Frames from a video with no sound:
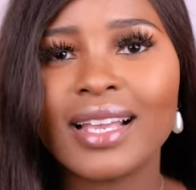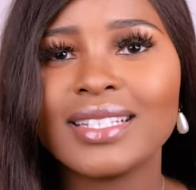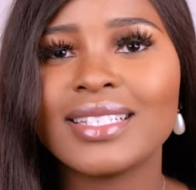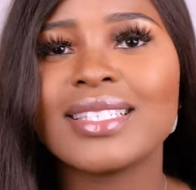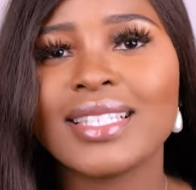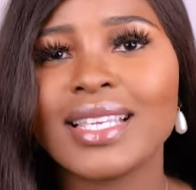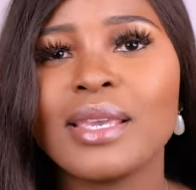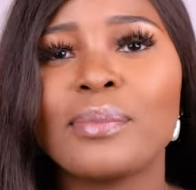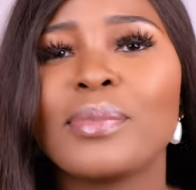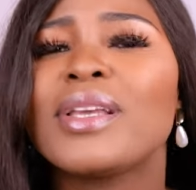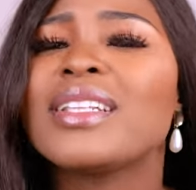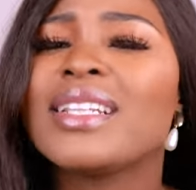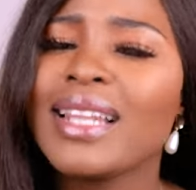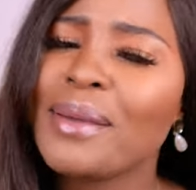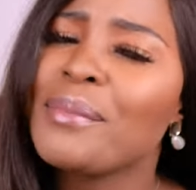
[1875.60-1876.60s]
I just keep,
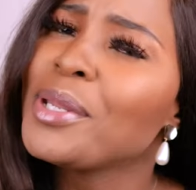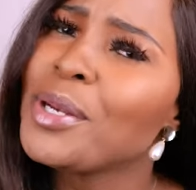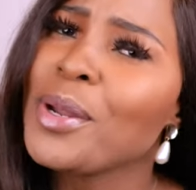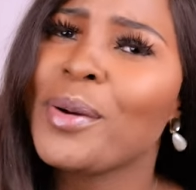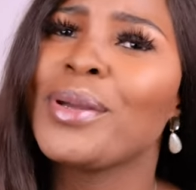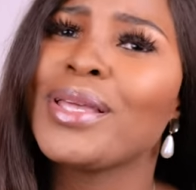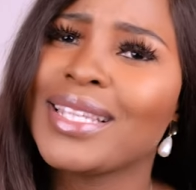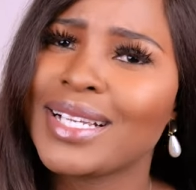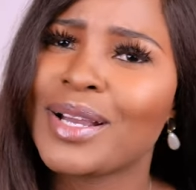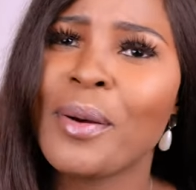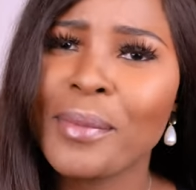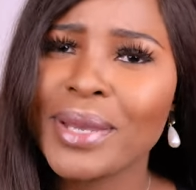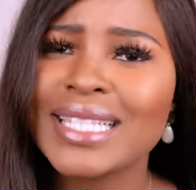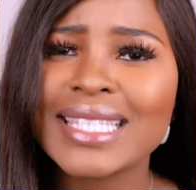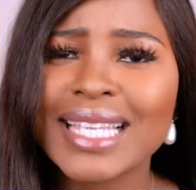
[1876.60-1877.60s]
let me know in the
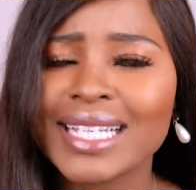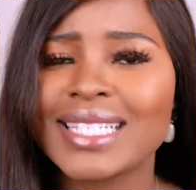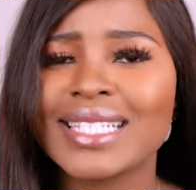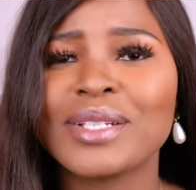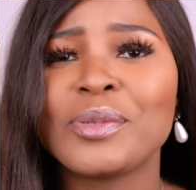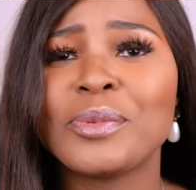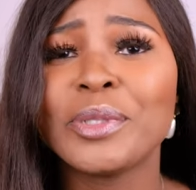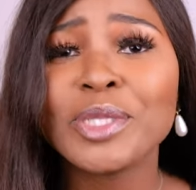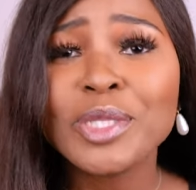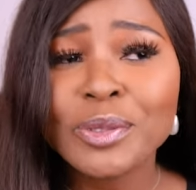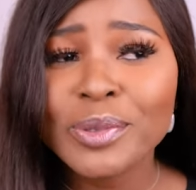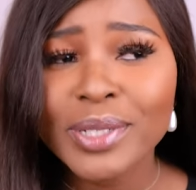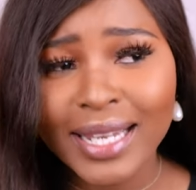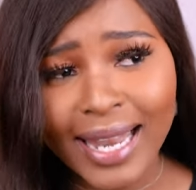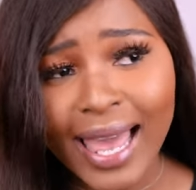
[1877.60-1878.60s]
comment section what
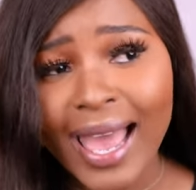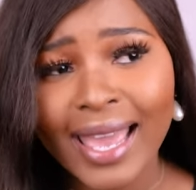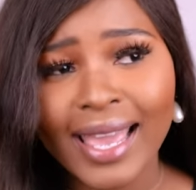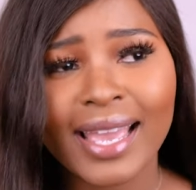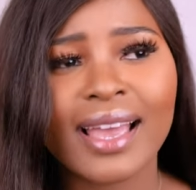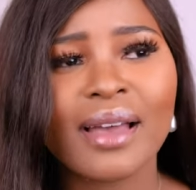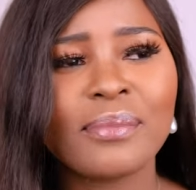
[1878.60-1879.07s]
you would like.